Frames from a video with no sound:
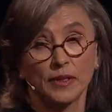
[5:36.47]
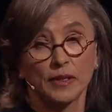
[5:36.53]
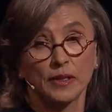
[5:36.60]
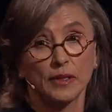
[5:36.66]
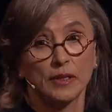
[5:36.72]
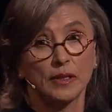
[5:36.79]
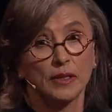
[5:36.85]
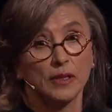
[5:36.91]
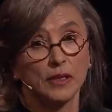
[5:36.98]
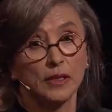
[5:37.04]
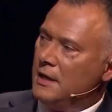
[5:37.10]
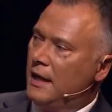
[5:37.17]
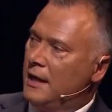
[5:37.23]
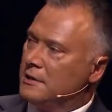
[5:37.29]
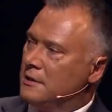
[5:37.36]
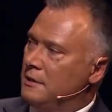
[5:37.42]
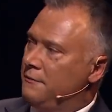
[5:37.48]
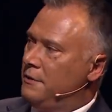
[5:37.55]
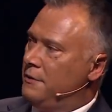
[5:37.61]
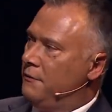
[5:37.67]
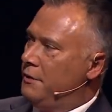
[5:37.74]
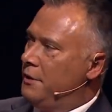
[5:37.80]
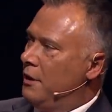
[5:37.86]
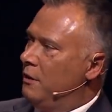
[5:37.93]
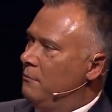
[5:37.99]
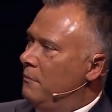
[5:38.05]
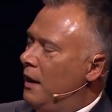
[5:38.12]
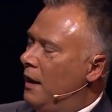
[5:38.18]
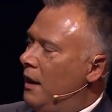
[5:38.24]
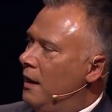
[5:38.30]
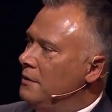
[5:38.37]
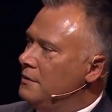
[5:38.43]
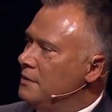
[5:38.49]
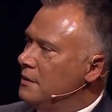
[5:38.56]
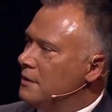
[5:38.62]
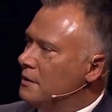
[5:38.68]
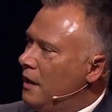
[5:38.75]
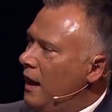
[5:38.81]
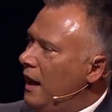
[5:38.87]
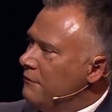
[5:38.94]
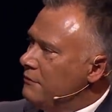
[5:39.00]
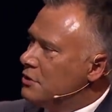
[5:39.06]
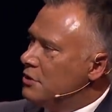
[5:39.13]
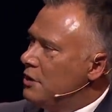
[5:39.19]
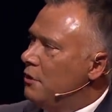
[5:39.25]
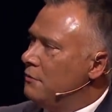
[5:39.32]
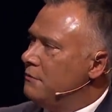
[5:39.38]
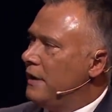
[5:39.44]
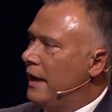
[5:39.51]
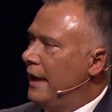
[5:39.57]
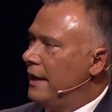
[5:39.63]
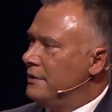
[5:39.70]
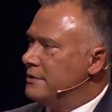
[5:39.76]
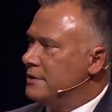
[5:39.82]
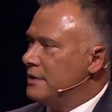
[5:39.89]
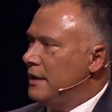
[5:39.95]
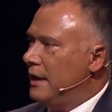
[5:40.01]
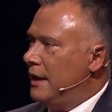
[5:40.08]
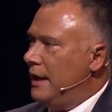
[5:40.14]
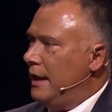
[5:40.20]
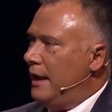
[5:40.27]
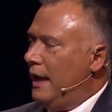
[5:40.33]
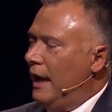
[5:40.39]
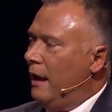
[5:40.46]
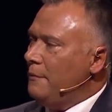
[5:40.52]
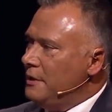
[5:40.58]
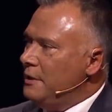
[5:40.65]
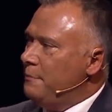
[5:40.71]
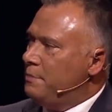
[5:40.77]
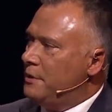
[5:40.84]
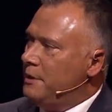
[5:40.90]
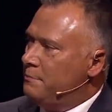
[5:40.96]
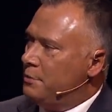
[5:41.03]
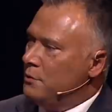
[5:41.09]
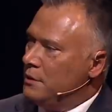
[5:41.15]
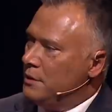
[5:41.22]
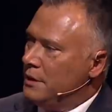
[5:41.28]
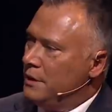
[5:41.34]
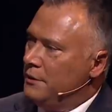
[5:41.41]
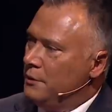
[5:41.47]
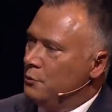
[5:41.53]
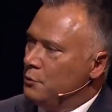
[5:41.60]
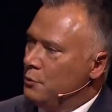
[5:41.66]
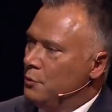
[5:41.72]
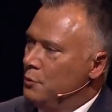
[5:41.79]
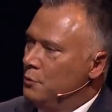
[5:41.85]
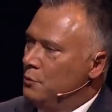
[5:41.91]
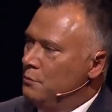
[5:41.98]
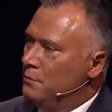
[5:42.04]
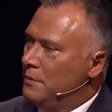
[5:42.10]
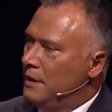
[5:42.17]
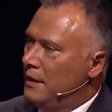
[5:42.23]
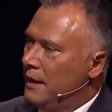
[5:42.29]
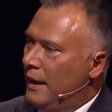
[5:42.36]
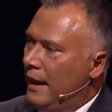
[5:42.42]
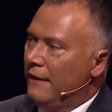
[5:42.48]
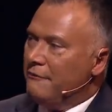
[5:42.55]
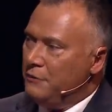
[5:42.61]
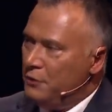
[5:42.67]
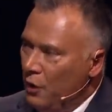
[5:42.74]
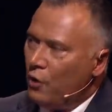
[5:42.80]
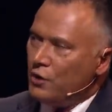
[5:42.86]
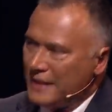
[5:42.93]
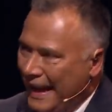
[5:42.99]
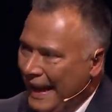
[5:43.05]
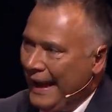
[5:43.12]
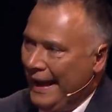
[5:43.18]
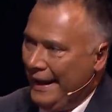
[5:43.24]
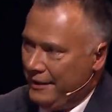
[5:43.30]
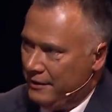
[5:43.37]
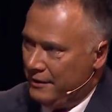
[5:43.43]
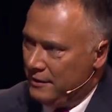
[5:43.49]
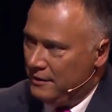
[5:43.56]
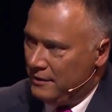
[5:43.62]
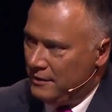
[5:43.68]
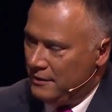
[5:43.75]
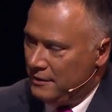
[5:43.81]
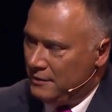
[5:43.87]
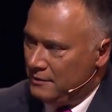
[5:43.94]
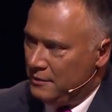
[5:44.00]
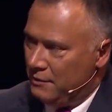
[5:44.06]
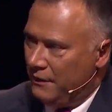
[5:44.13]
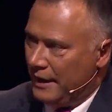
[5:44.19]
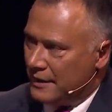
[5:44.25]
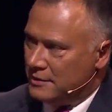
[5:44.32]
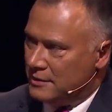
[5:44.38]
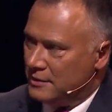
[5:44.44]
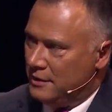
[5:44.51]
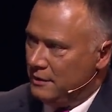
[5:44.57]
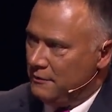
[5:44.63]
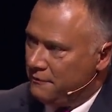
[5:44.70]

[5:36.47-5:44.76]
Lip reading: Can I just ask, if you don't mind, could I have a show of hands, how many people in the room have not had the vaccine,